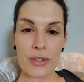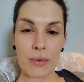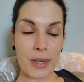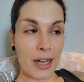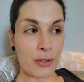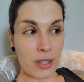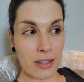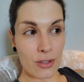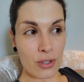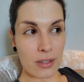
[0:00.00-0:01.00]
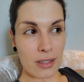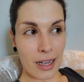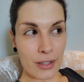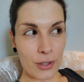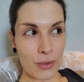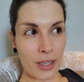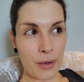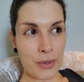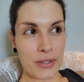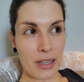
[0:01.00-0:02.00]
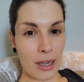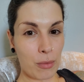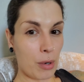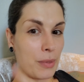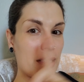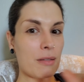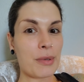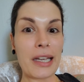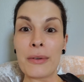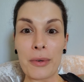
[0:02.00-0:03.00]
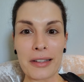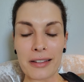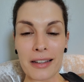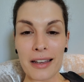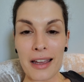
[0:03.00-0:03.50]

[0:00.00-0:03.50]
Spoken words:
So when I transitioned, I knew that I was a woman to begin with.